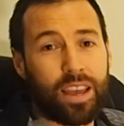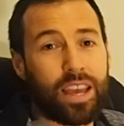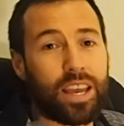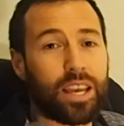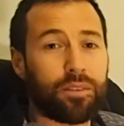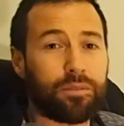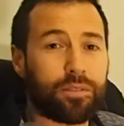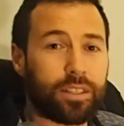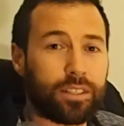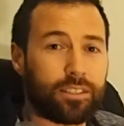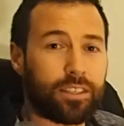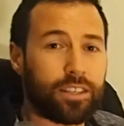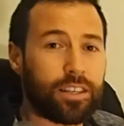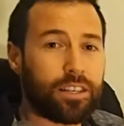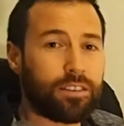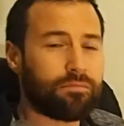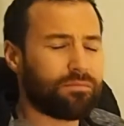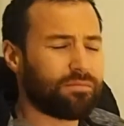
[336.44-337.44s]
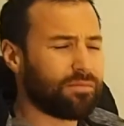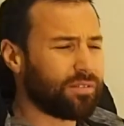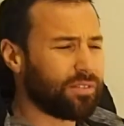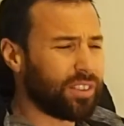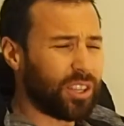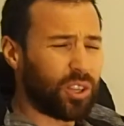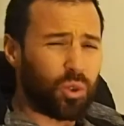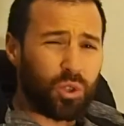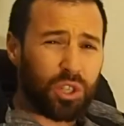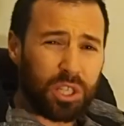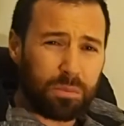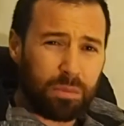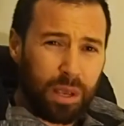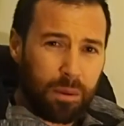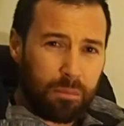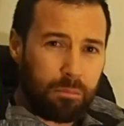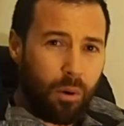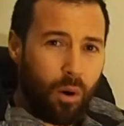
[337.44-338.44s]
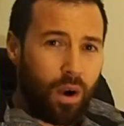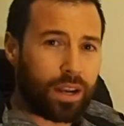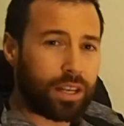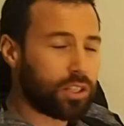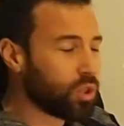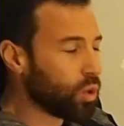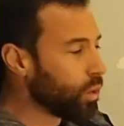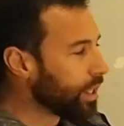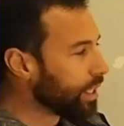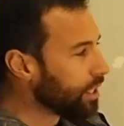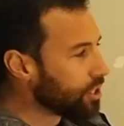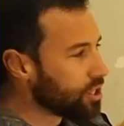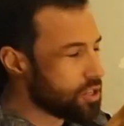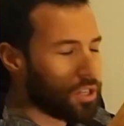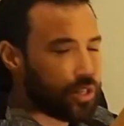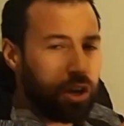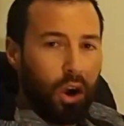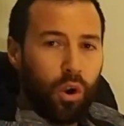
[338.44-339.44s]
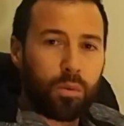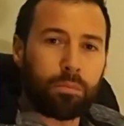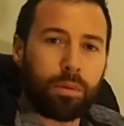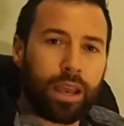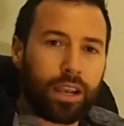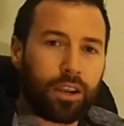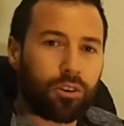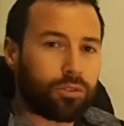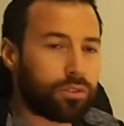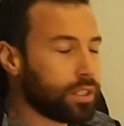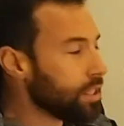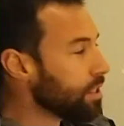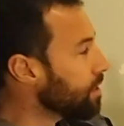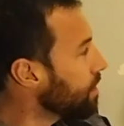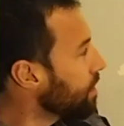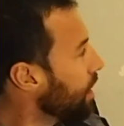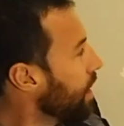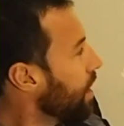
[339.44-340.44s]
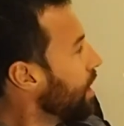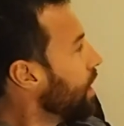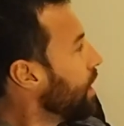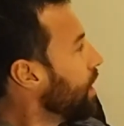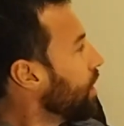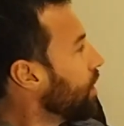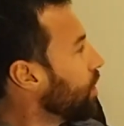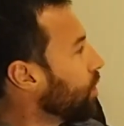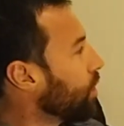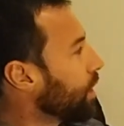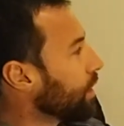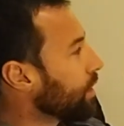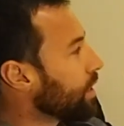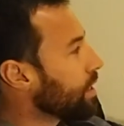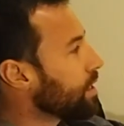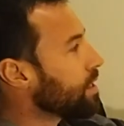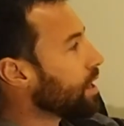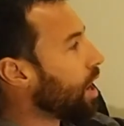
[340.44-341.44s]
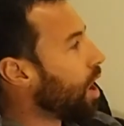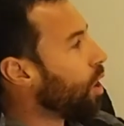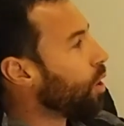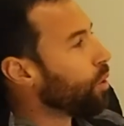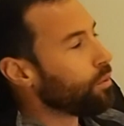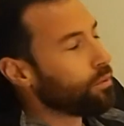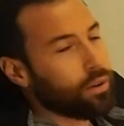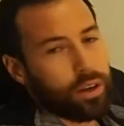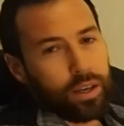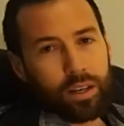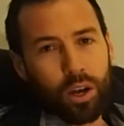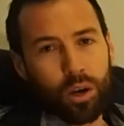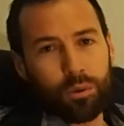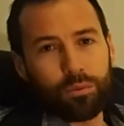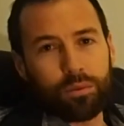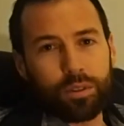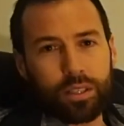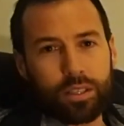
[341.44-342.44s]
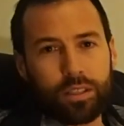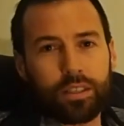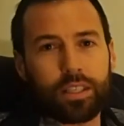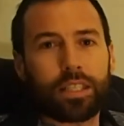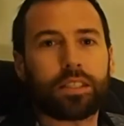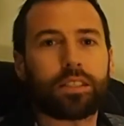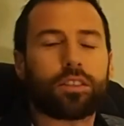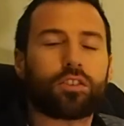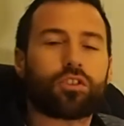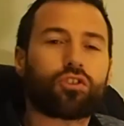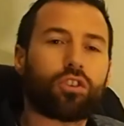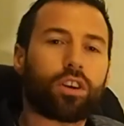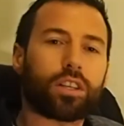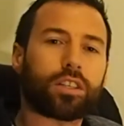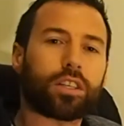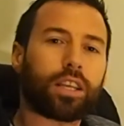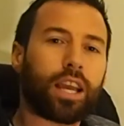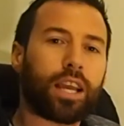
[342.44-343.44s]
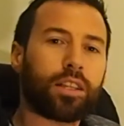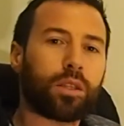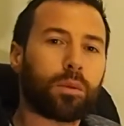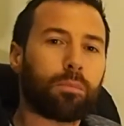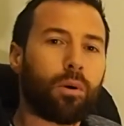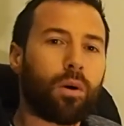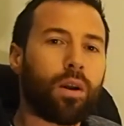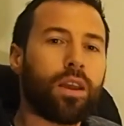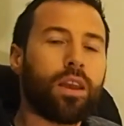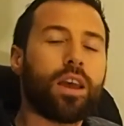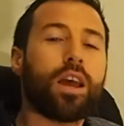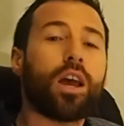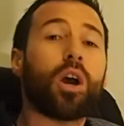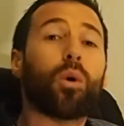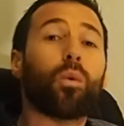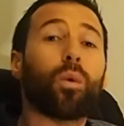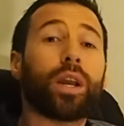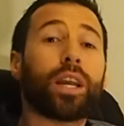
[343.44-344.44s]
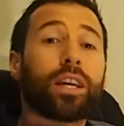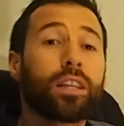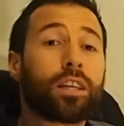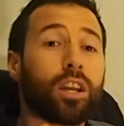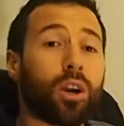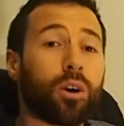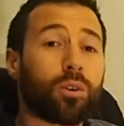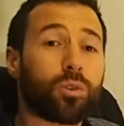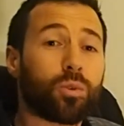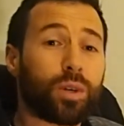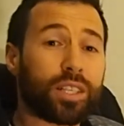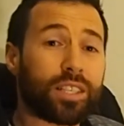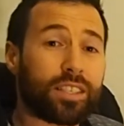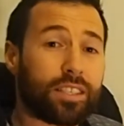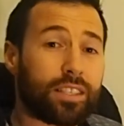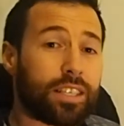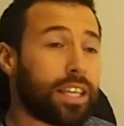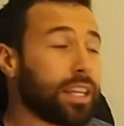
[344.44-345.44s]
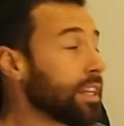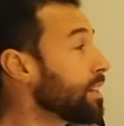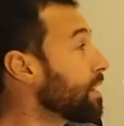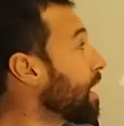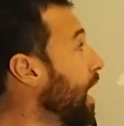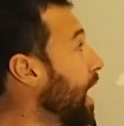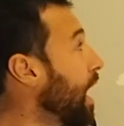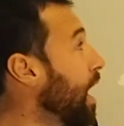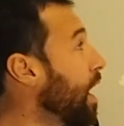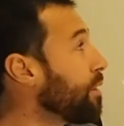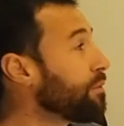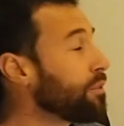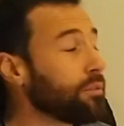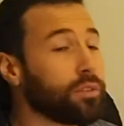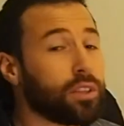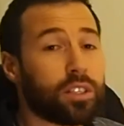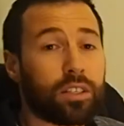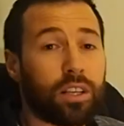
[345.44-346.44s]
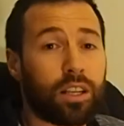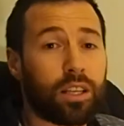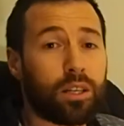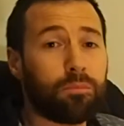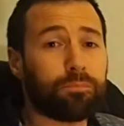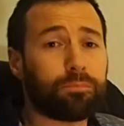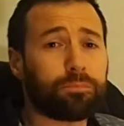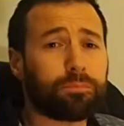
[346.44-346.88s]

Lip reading: If you didn't, it'll just be a minor tweak. Just go back on this, look at this over and over this sentence structure. Kate the Pai. We're going to go into our second half of this clip